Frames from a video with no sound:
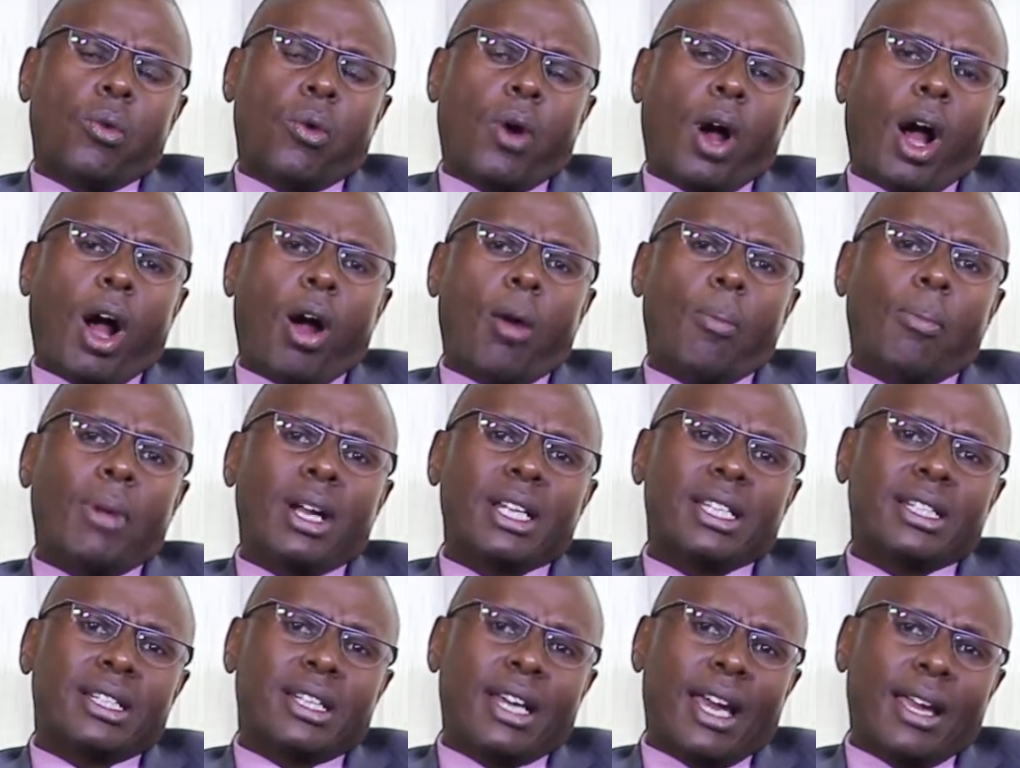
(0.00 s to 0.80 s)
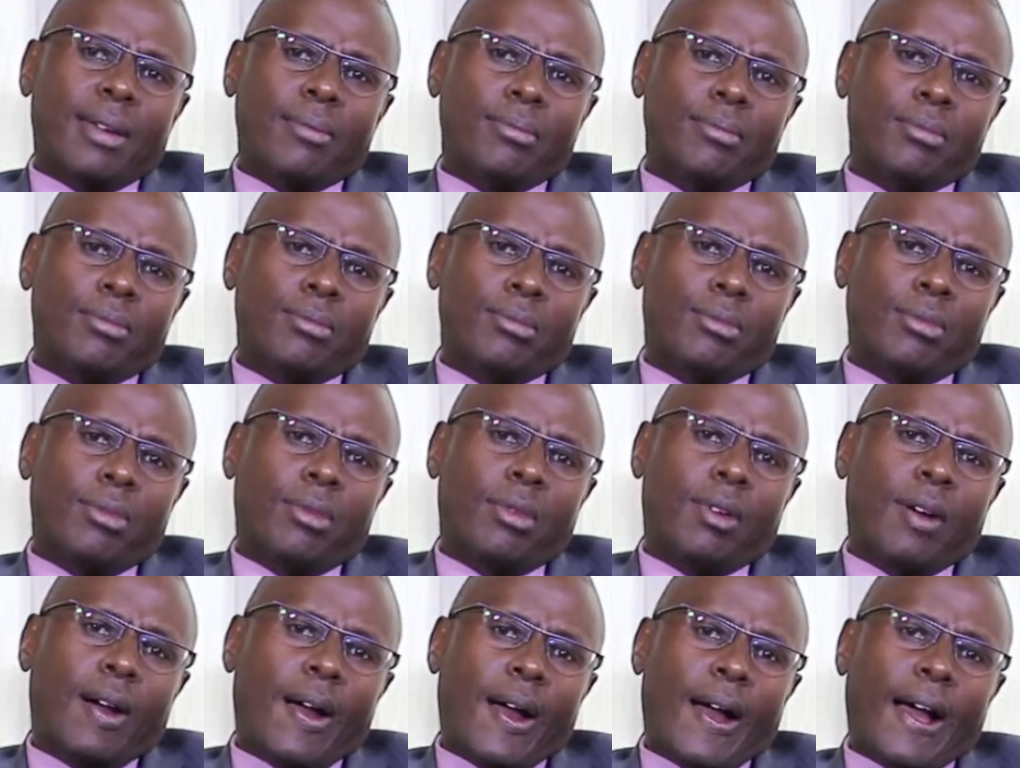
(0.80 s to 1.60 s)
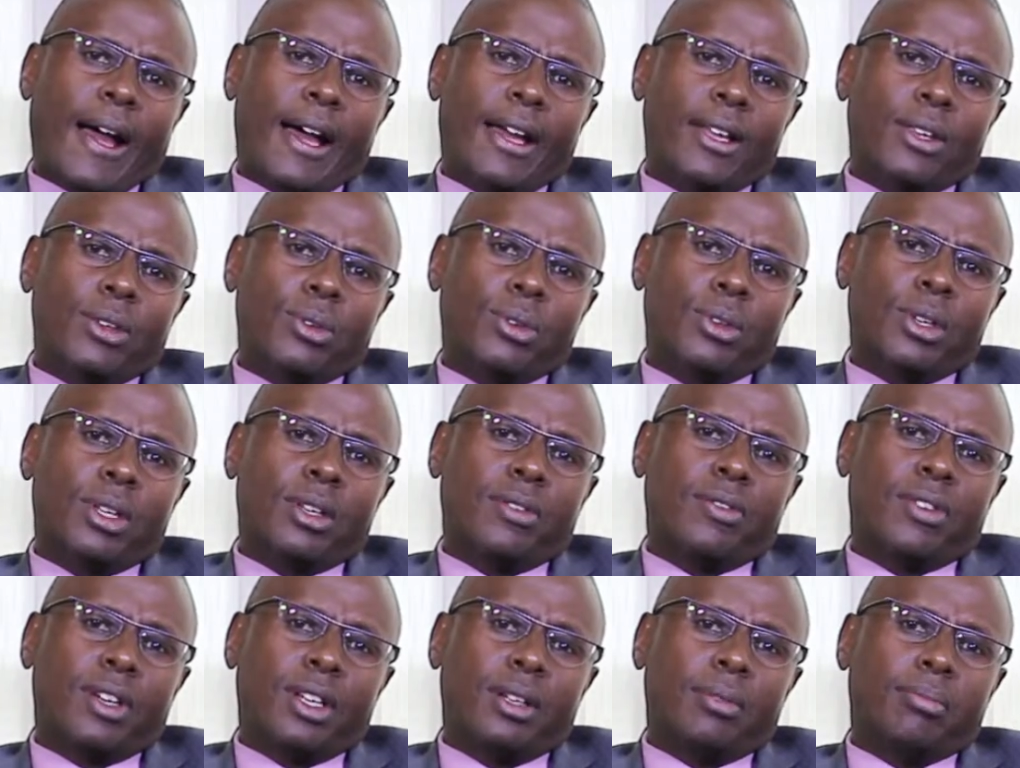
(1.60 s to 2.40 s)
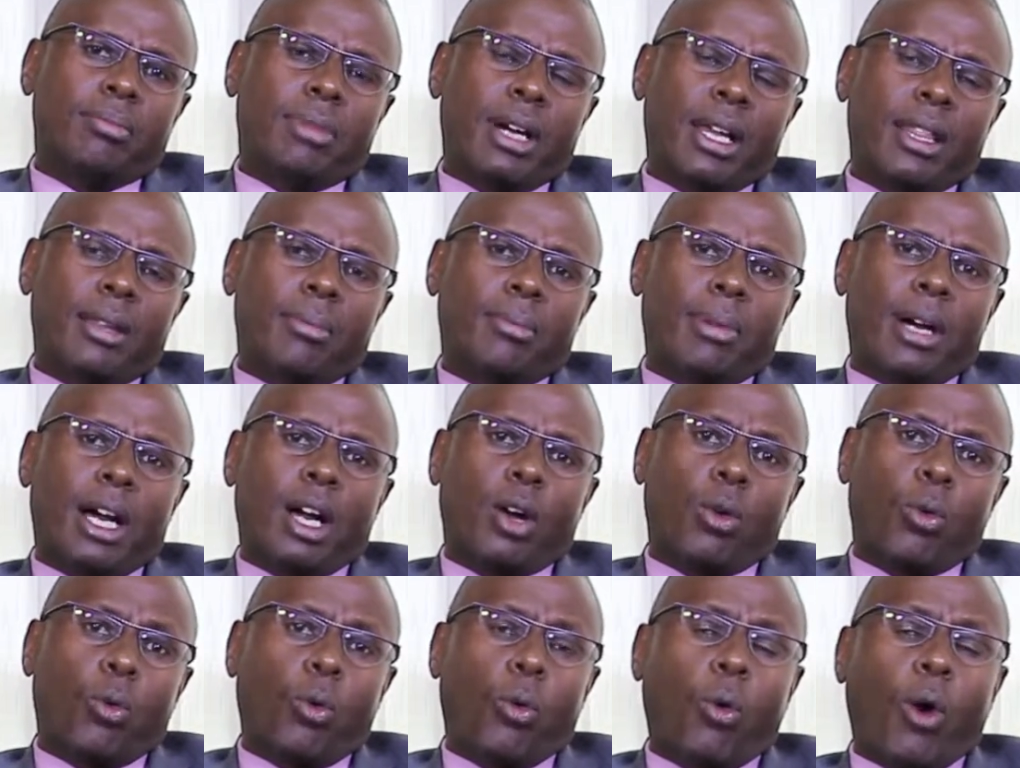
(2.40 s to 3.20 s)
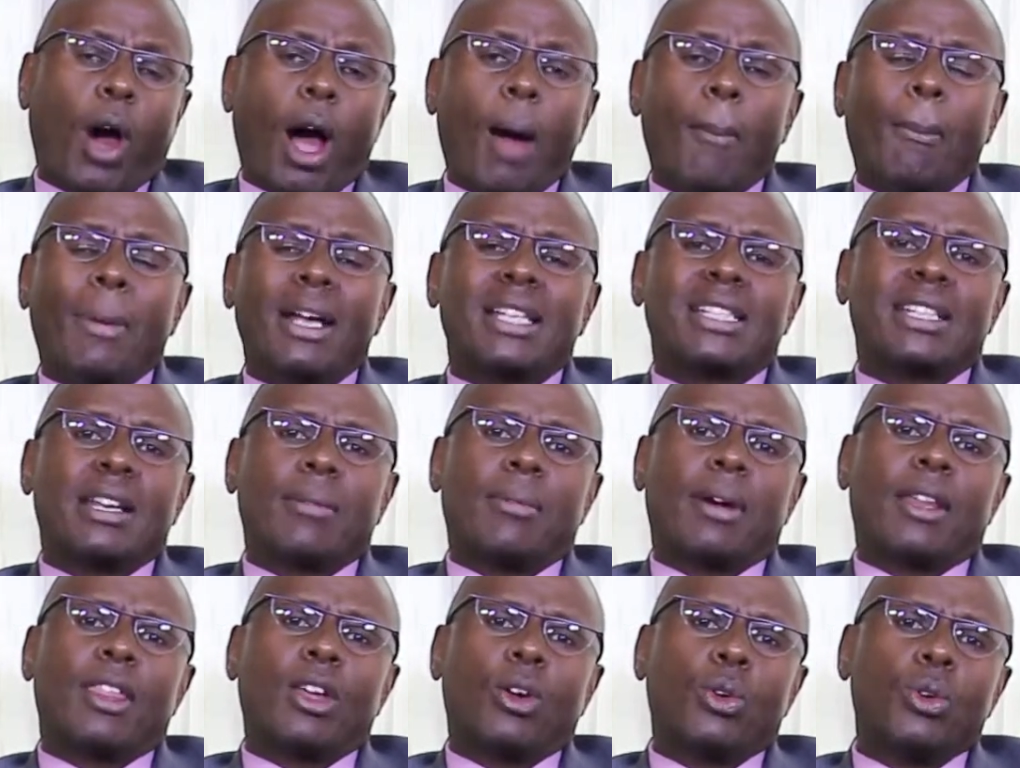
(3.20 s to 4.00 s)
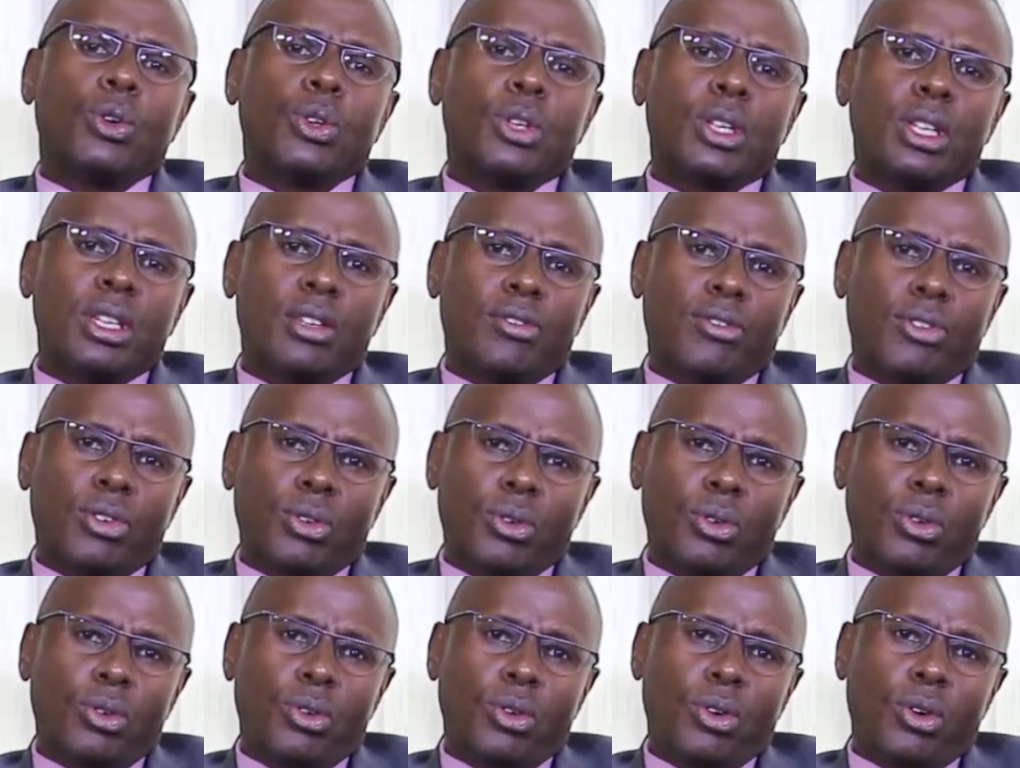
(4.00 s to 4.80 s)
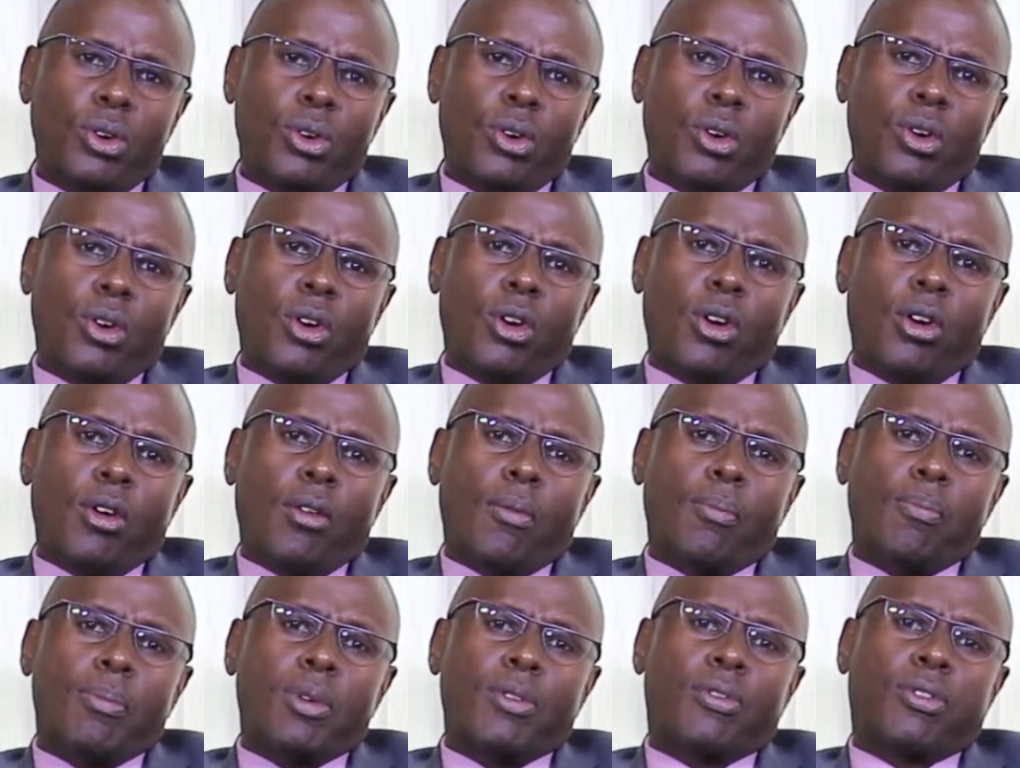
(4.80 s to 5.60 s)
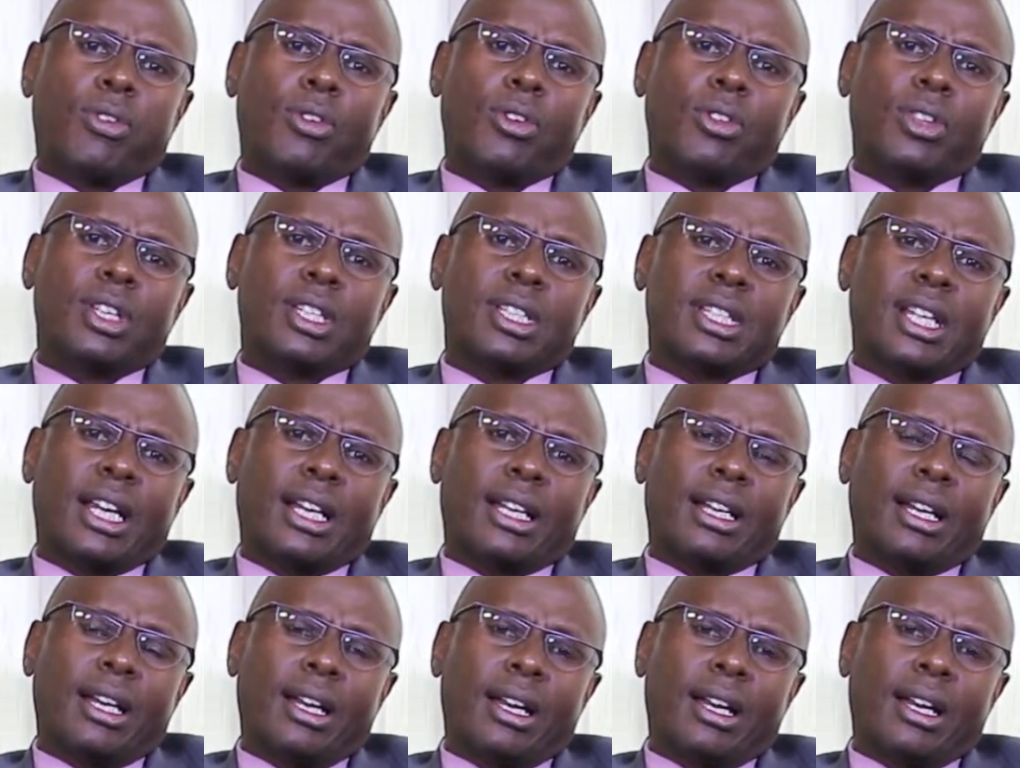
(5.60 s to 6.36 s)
how much time are you given by the bank? How much time are they going to give you before they start